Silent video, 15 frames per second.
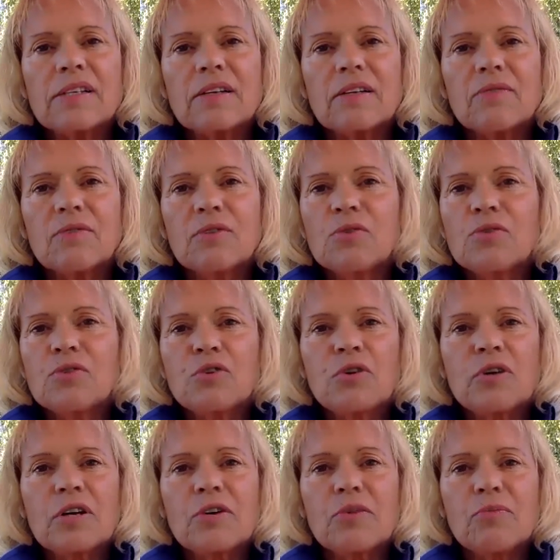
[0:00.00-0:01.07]
I'll lose
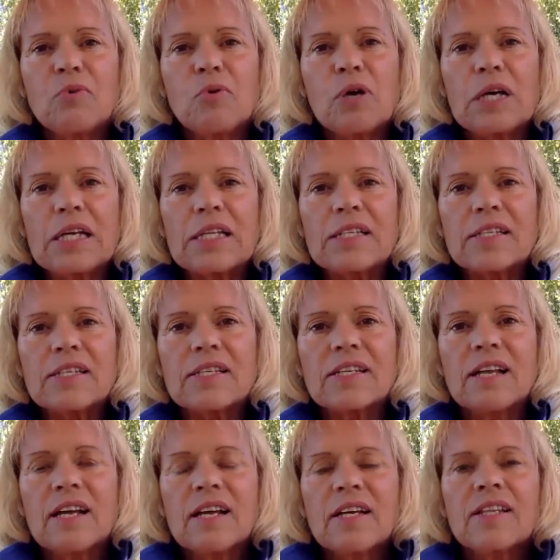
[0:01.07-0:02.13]
critical points
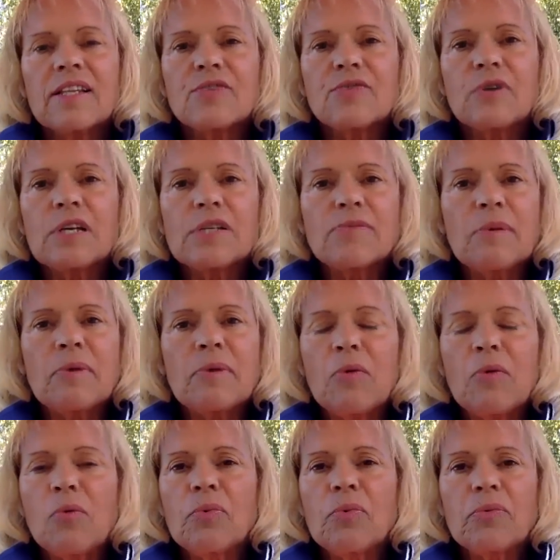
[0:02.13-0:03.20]
in this race. Maybe I
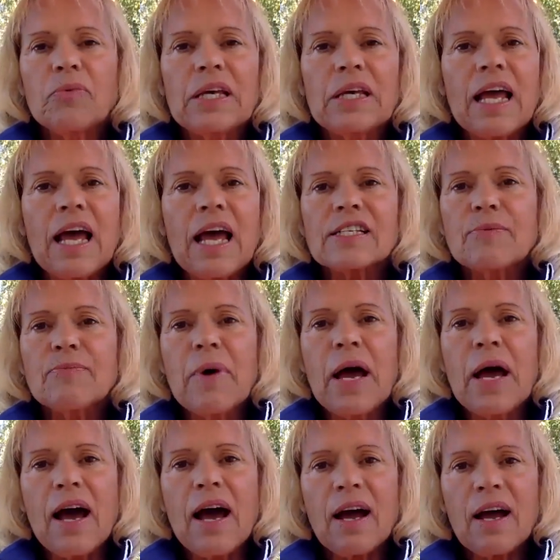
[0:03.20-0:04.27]
won't get asked
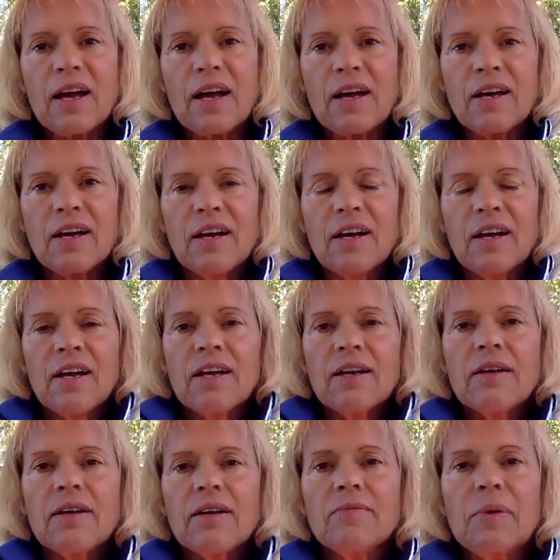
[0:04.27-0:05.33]
back.
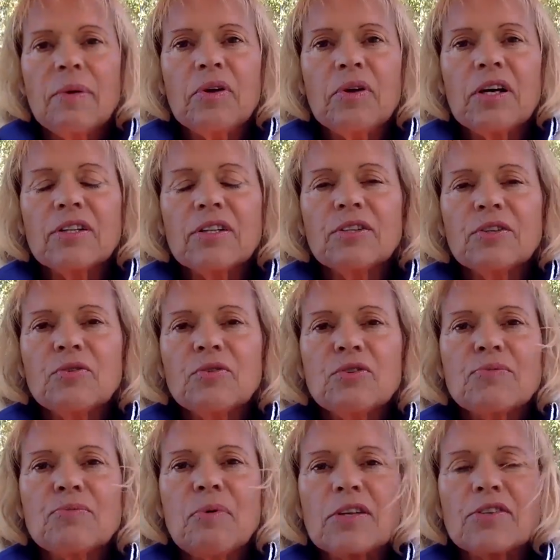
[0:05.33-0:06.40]
Maybe I'll lose
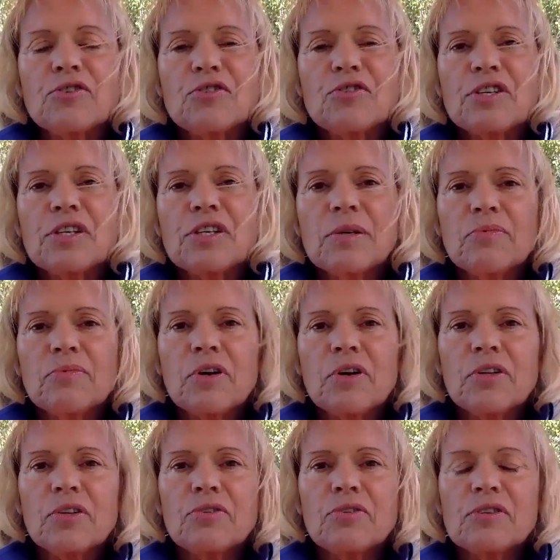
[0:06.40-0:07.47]
sponsorship, or
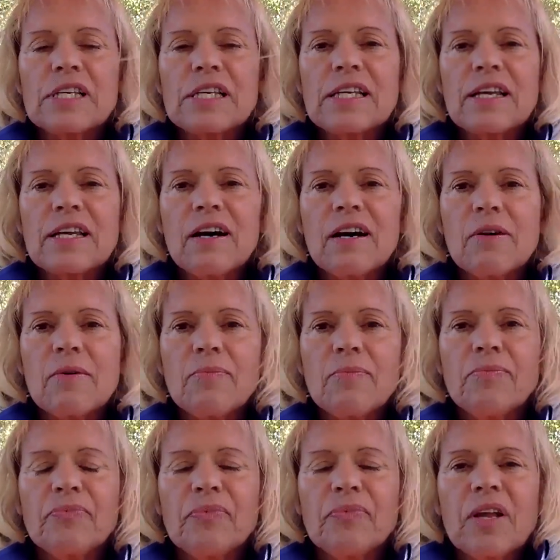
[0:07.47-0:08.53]
I'll lose income.